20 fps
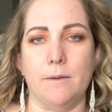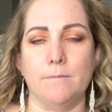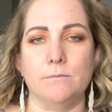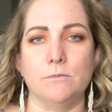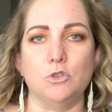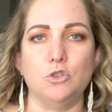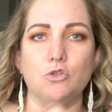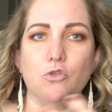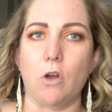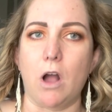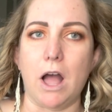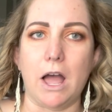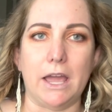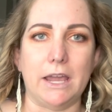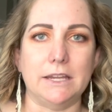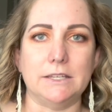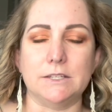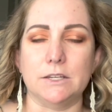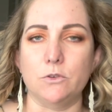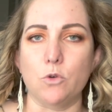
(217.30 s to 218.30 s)

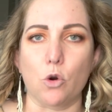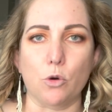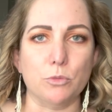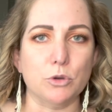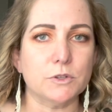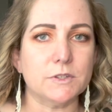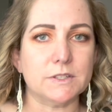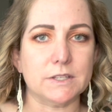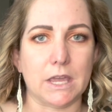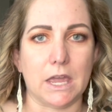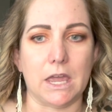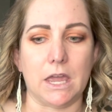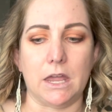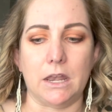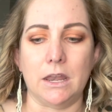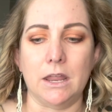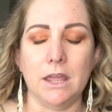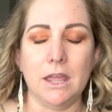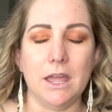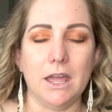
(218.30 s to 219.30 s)
dry to normal
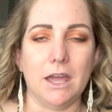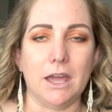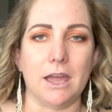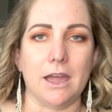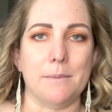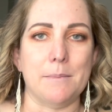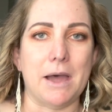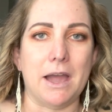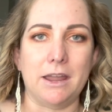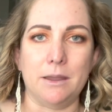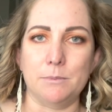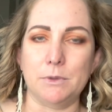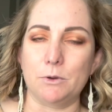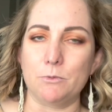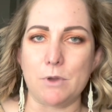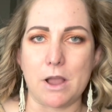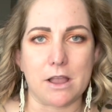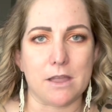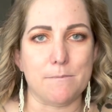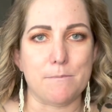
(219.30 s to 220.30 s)
skin, I am going to
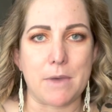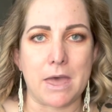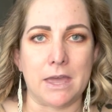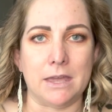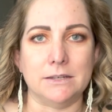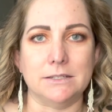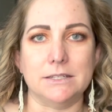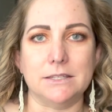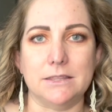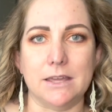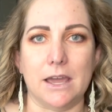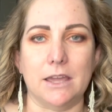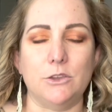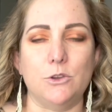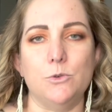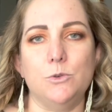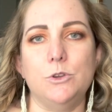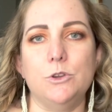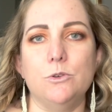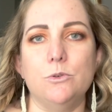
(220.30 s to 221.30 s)
recommend that
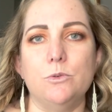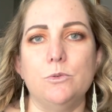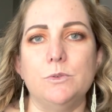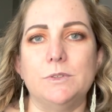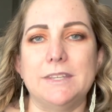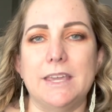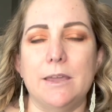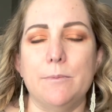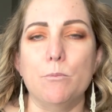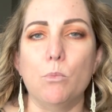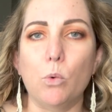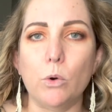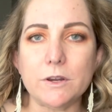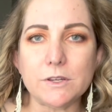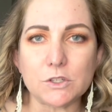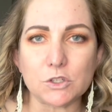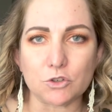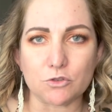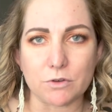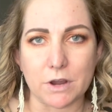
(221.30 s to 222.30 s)
you use a
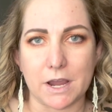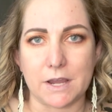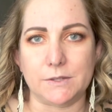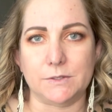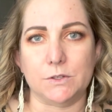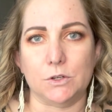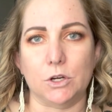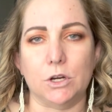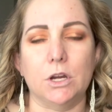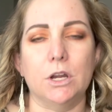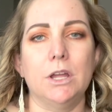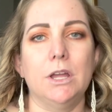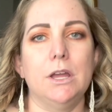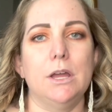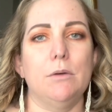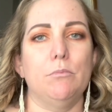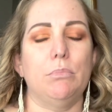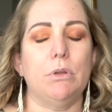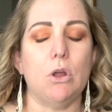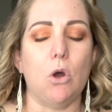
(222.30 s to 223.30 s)
moisturizer,
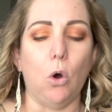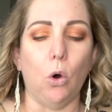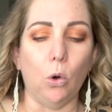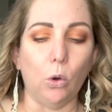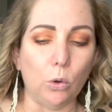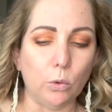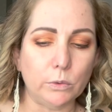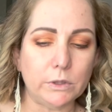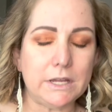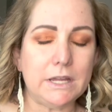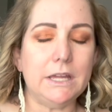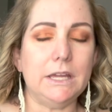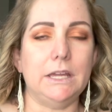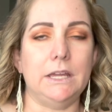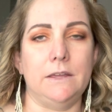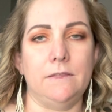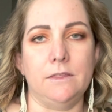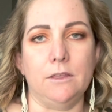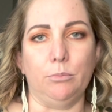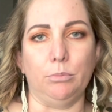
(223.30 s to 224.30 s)
but only
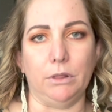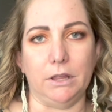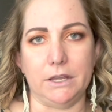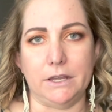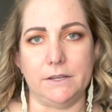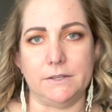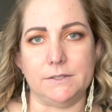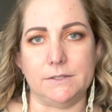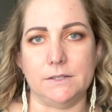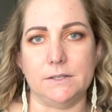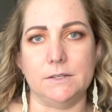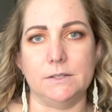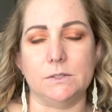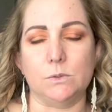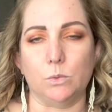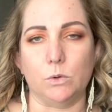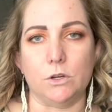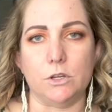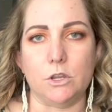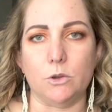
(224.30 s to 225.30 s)
in the places
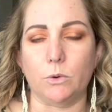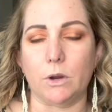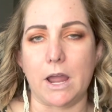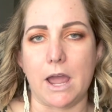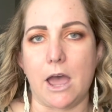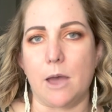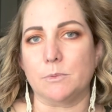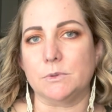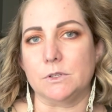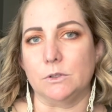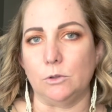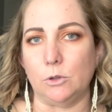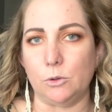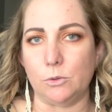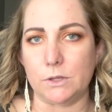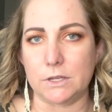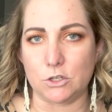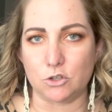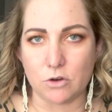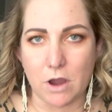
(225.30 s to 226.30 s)
where you are
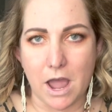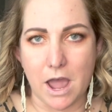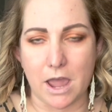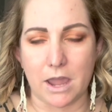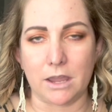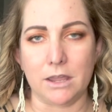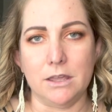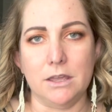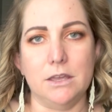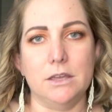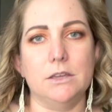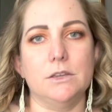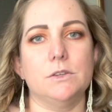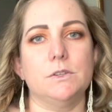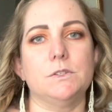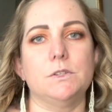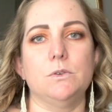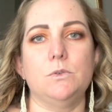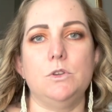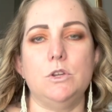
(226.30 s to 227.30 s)
absolutely dry.
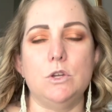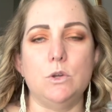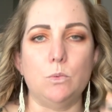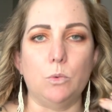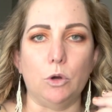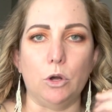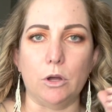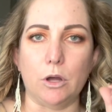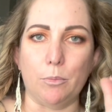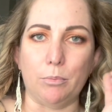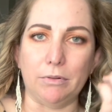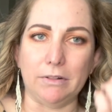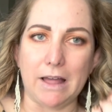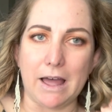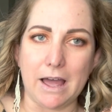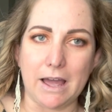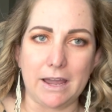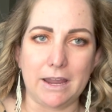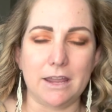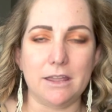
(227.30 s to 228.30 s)
So you will
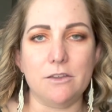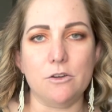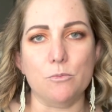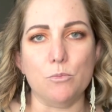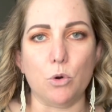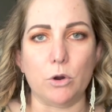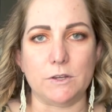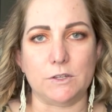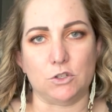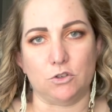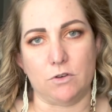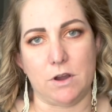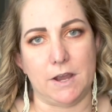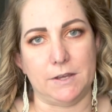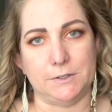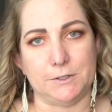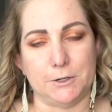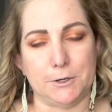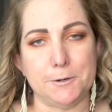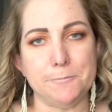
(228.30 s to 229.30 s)
apply your
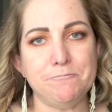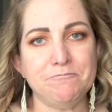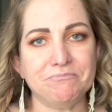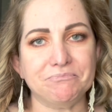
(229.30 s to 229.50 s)
moisturizer.